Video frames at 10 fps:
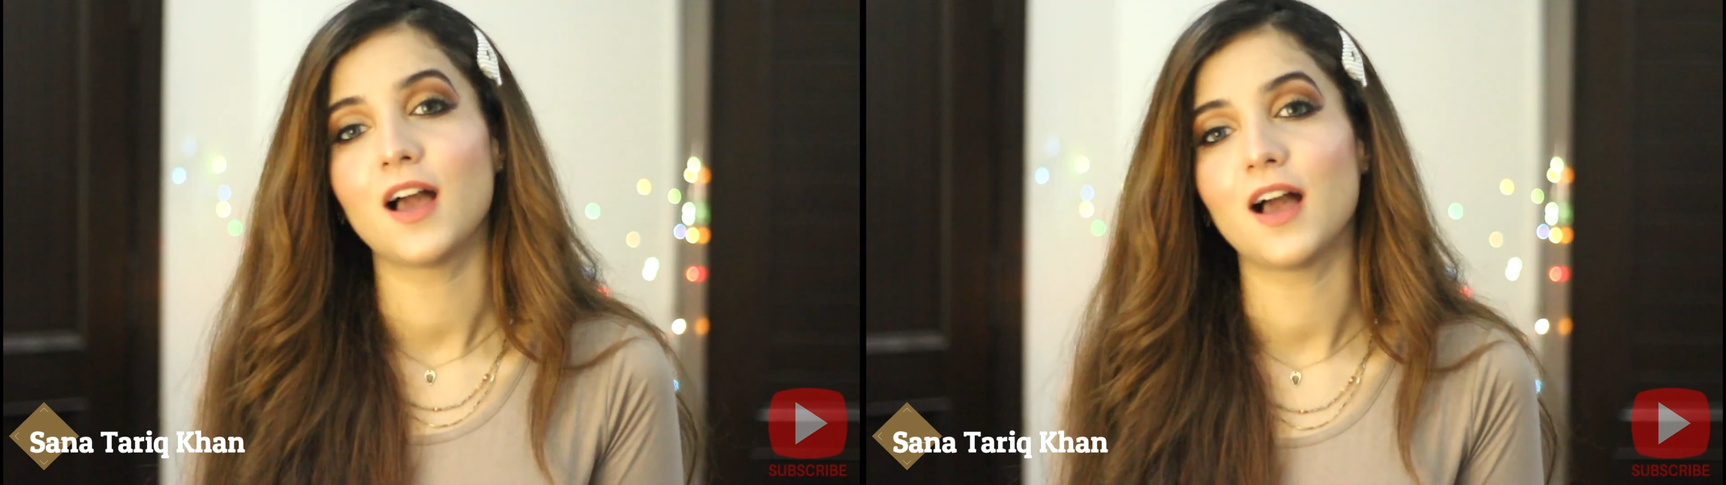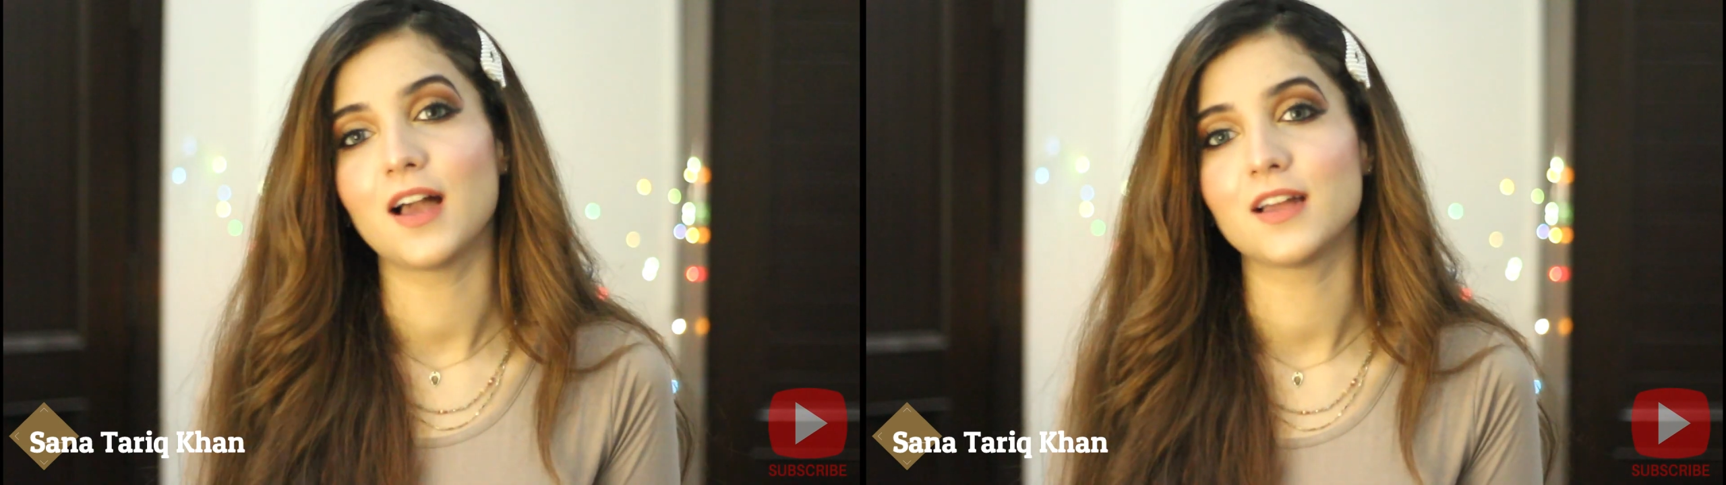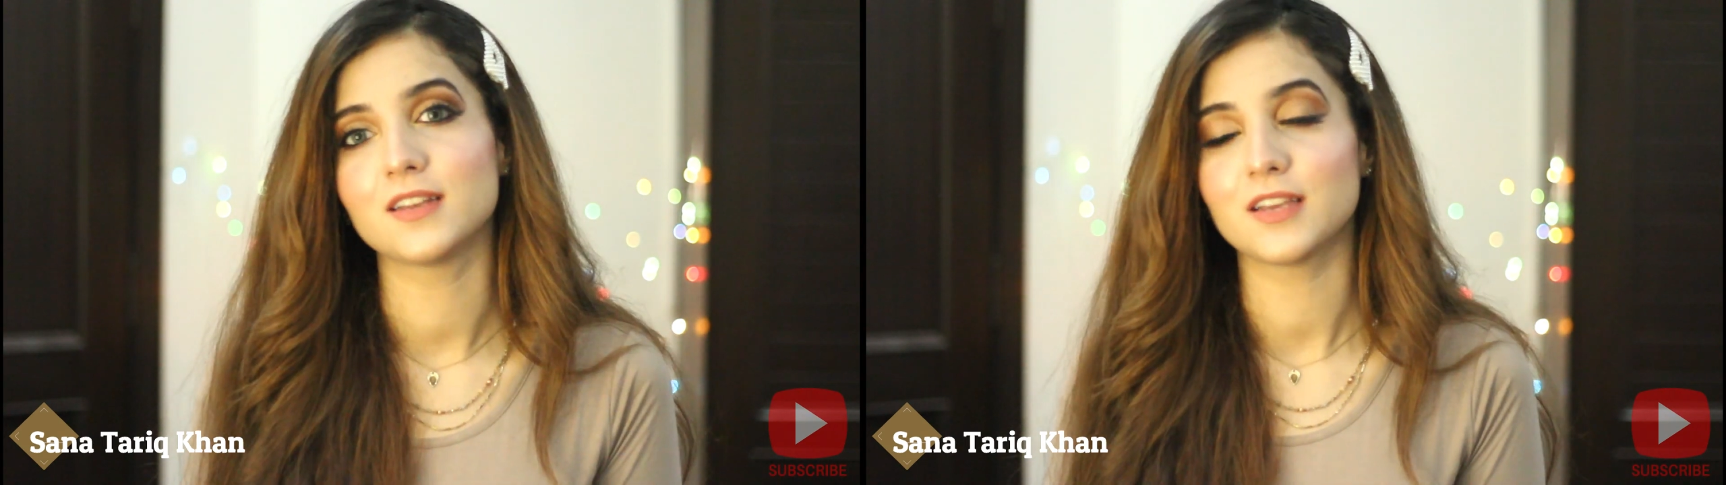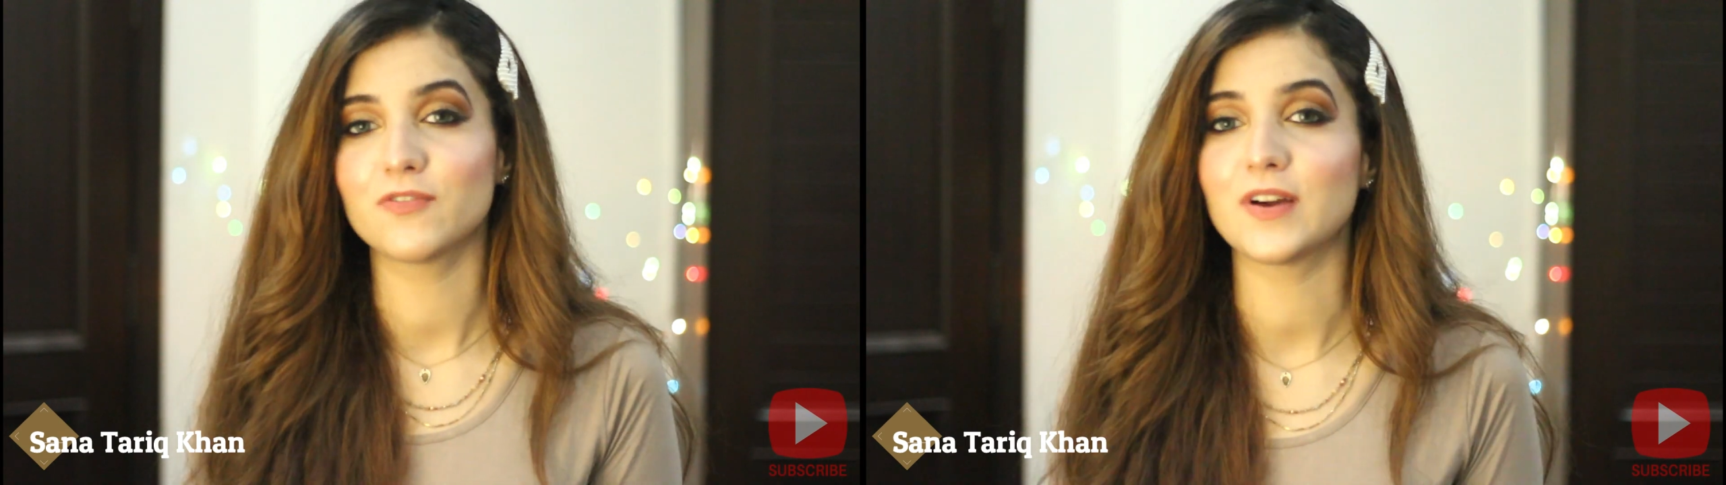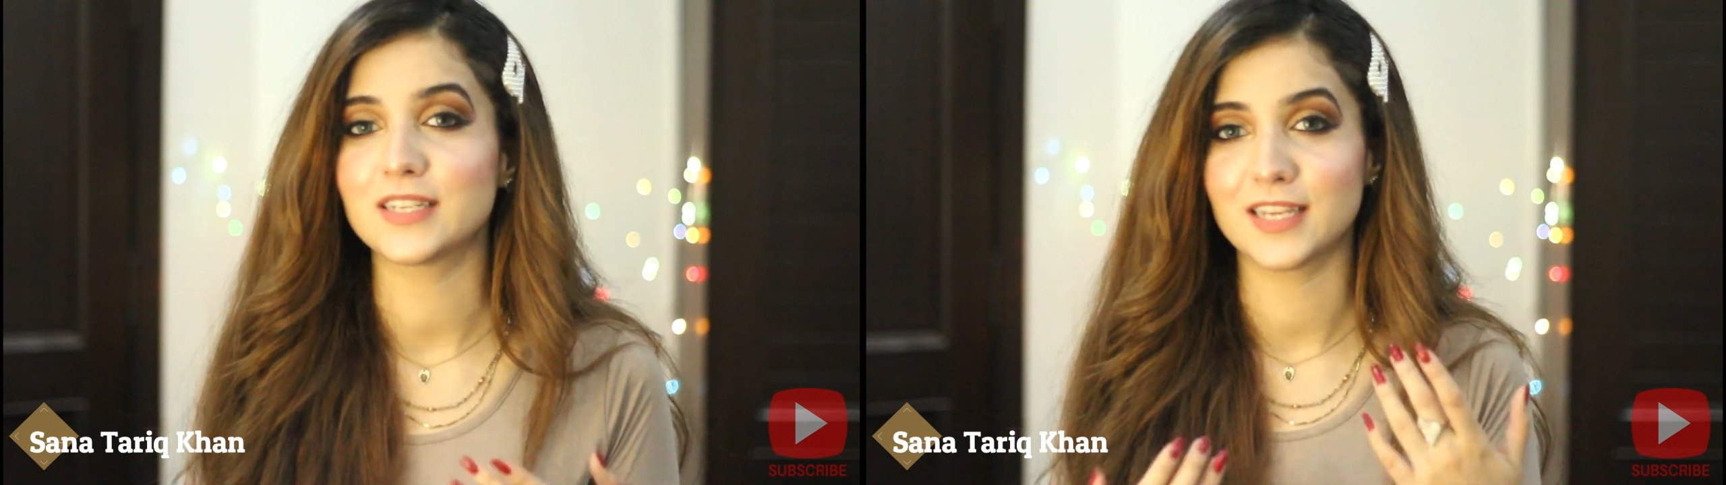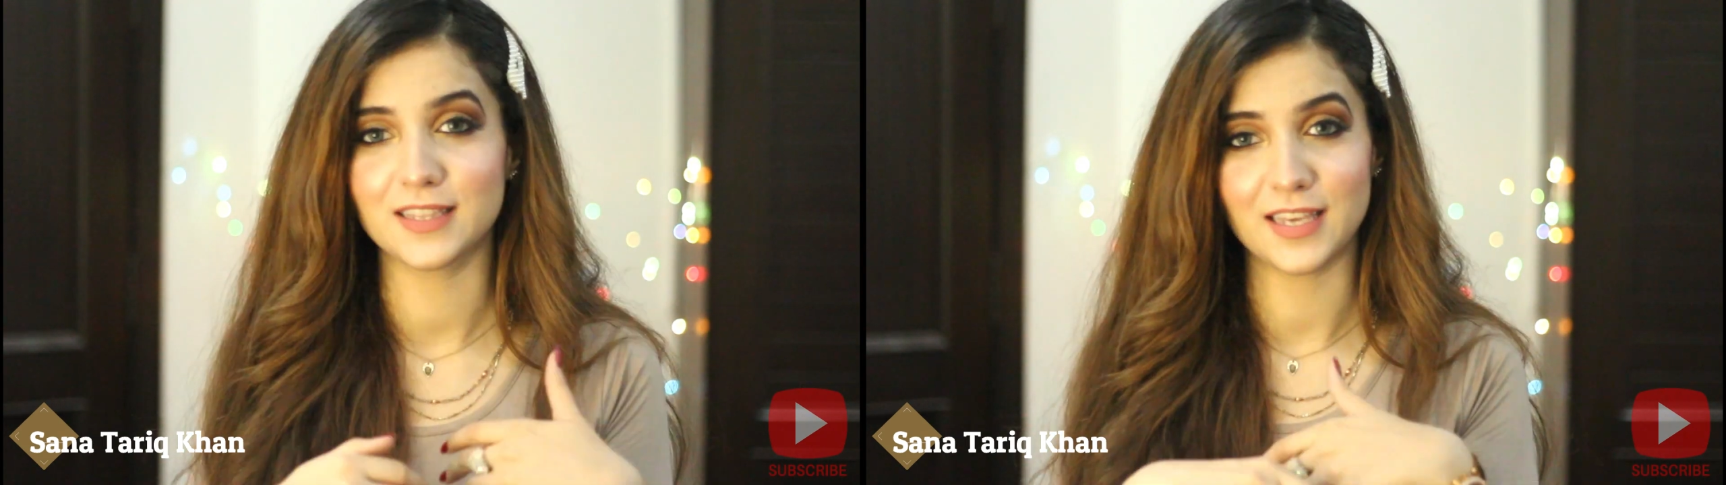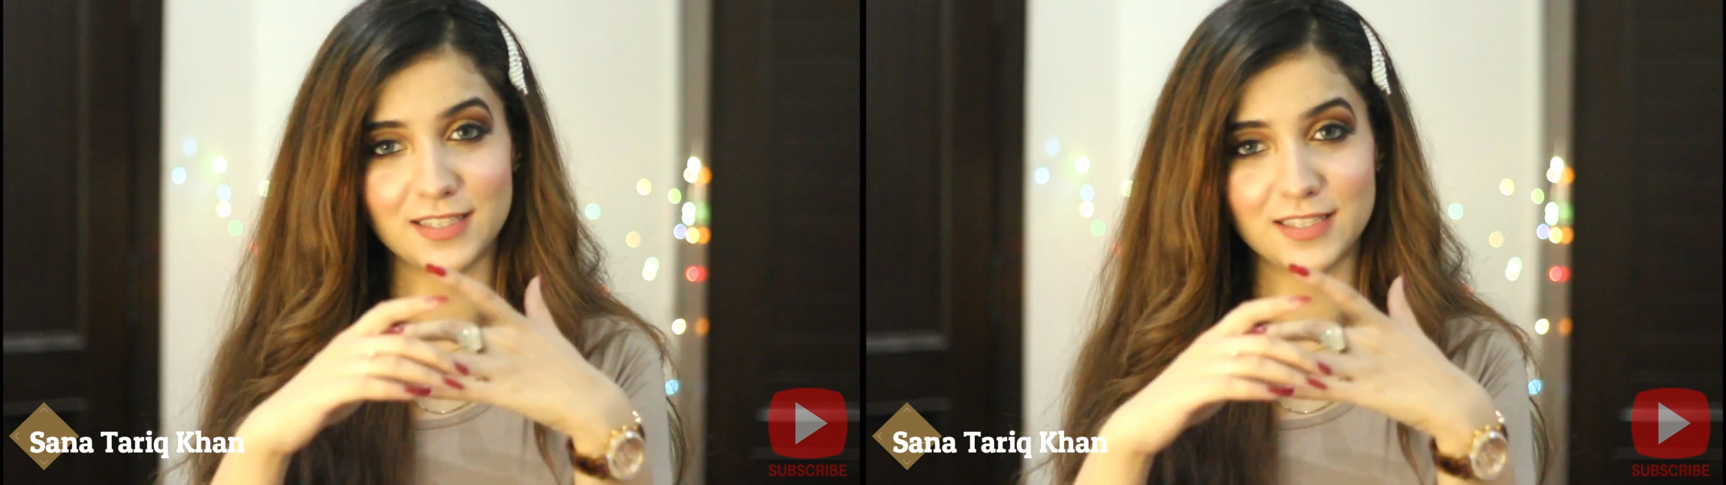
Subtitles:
And if I take the